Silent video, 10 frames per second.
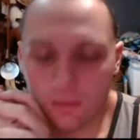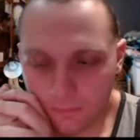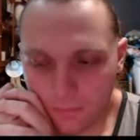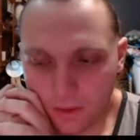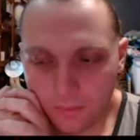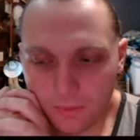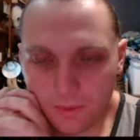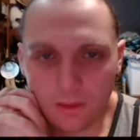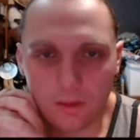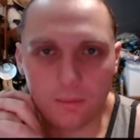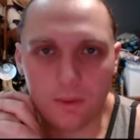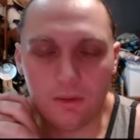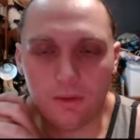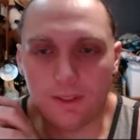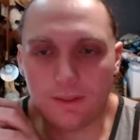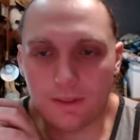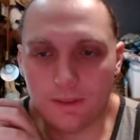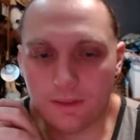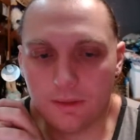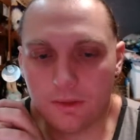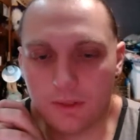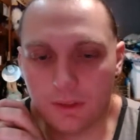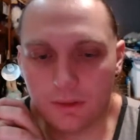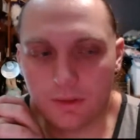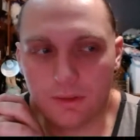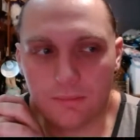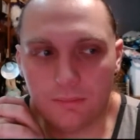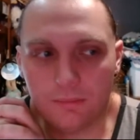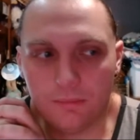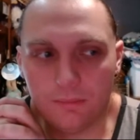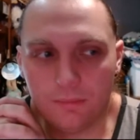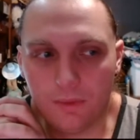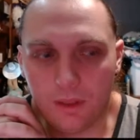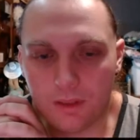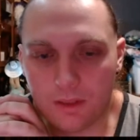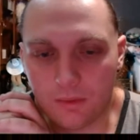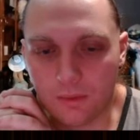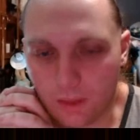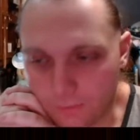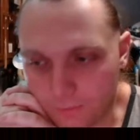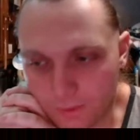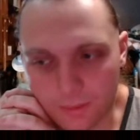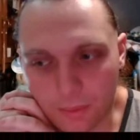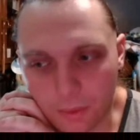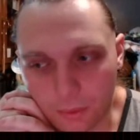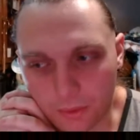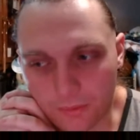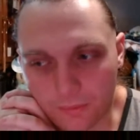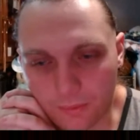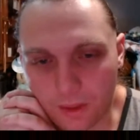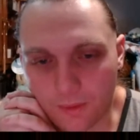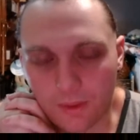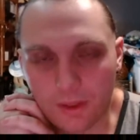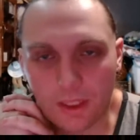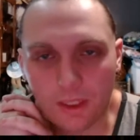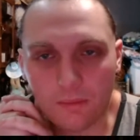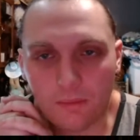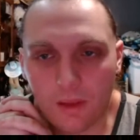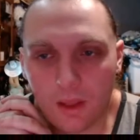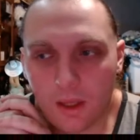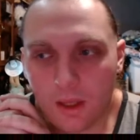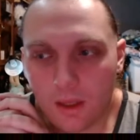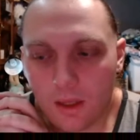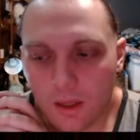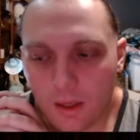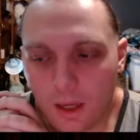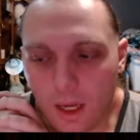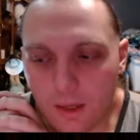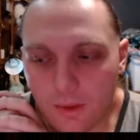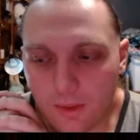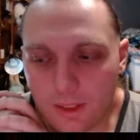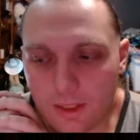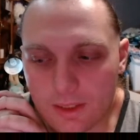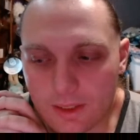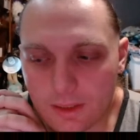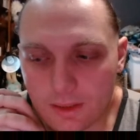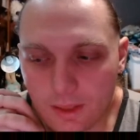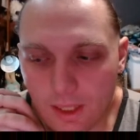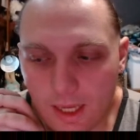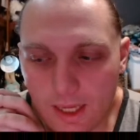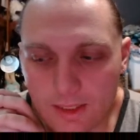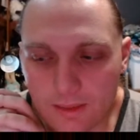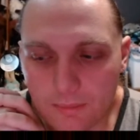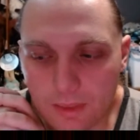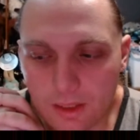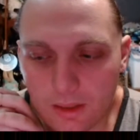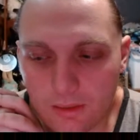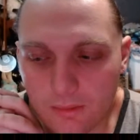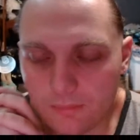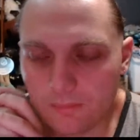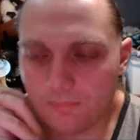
But I really hope that you guys can still share and show love and support for everything. I know that this hasn't been